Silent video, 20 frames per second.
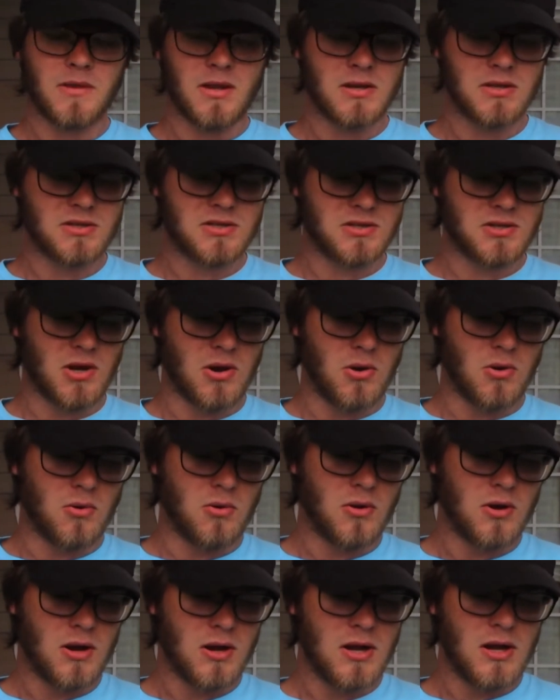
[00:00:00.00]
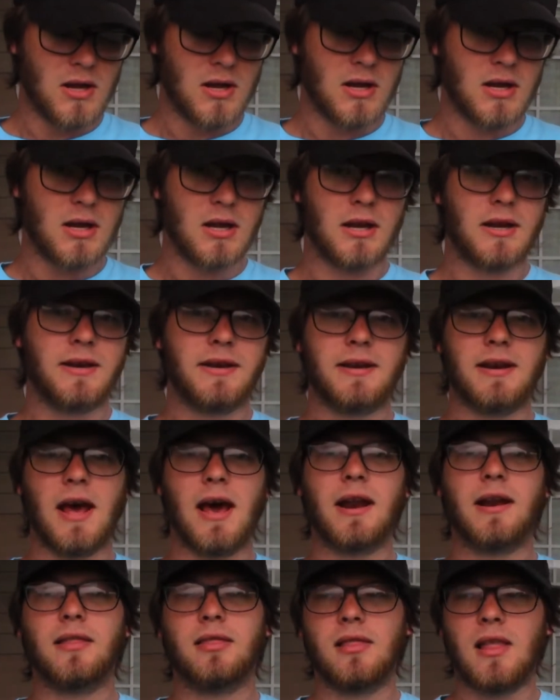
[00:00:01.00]
so
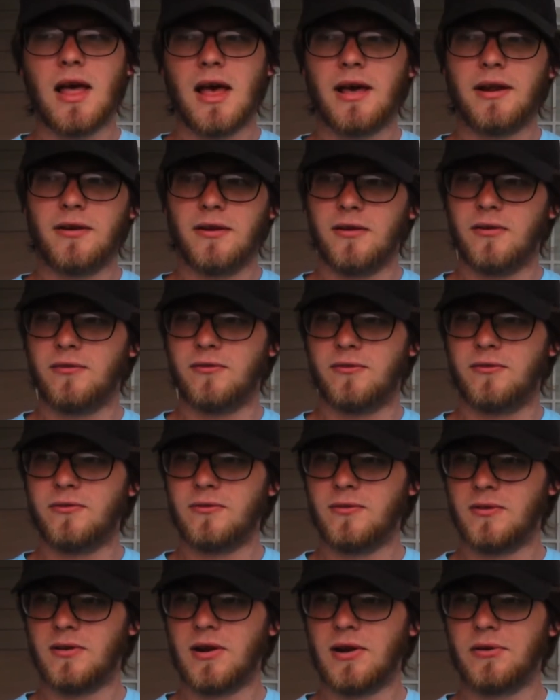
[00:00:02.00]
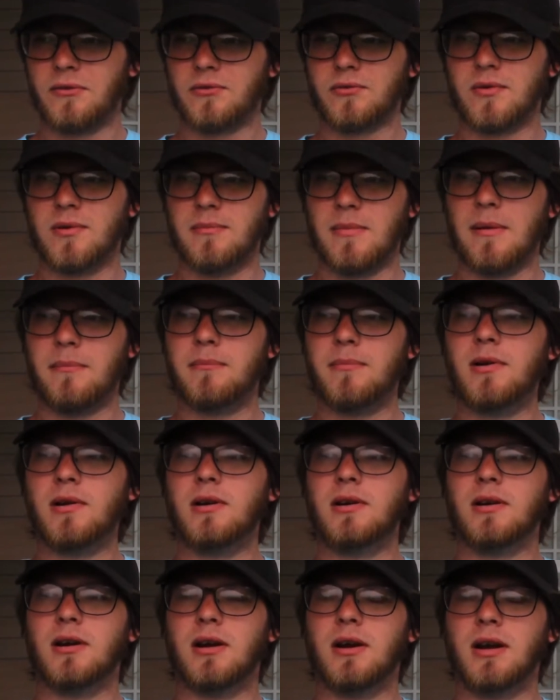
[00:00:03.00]
not a lot of, I don't
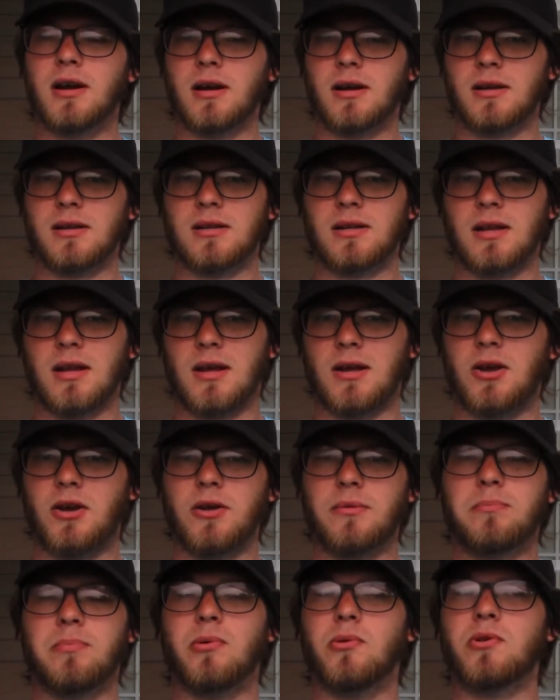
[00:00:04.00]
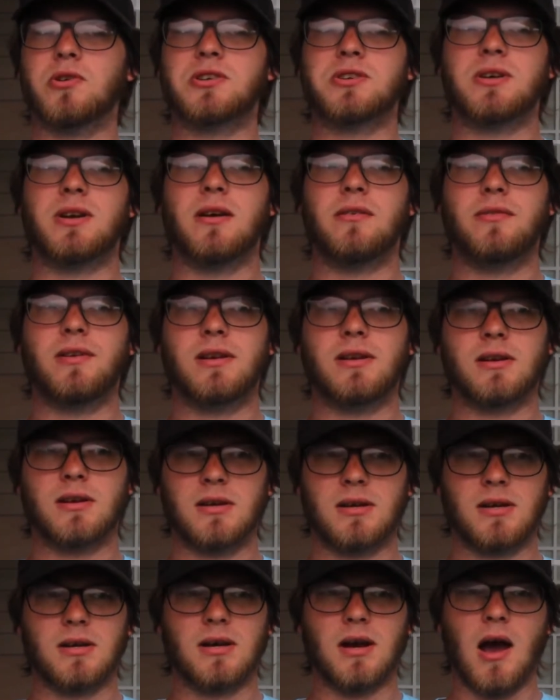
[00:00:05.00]
remember a good portion of it,
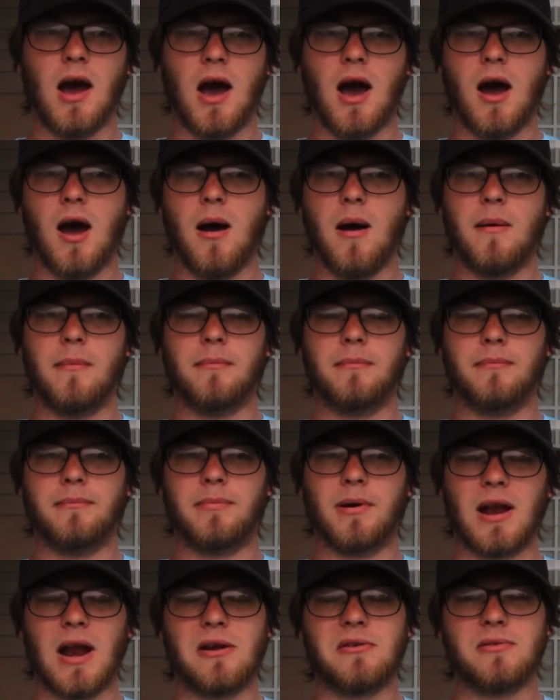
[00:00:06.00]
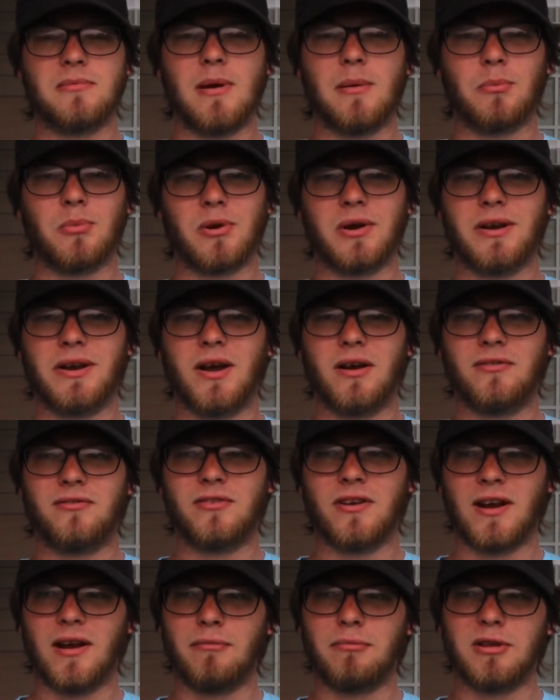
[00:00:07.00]
but I remember enough,
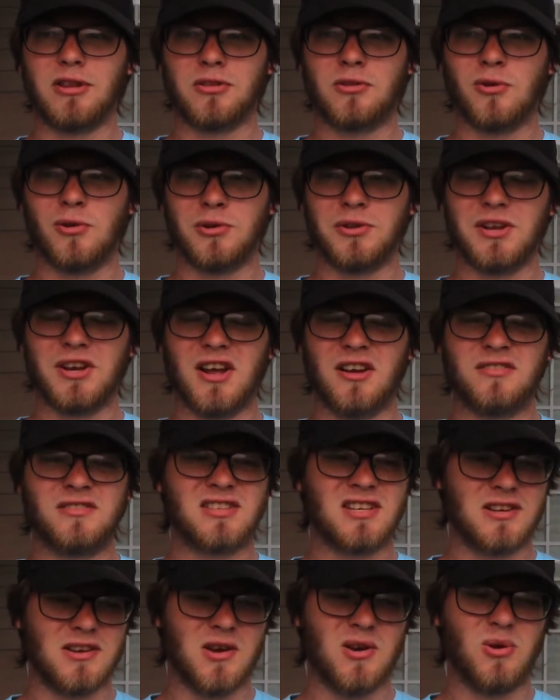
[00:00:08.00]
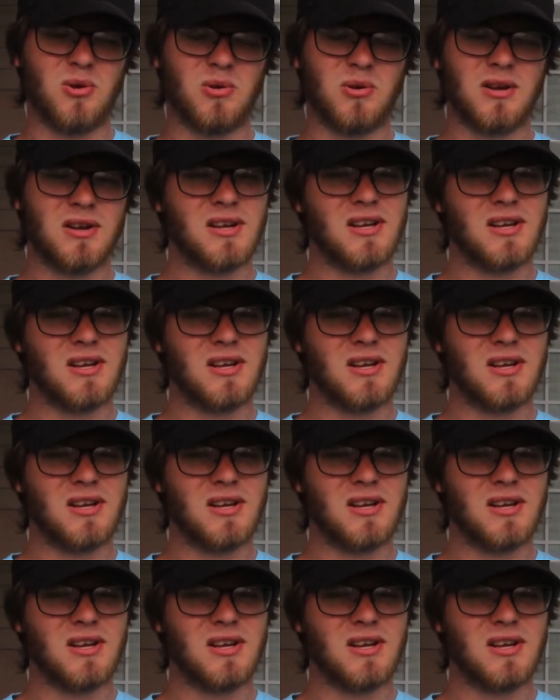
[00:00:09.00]
and I've been told enough to know,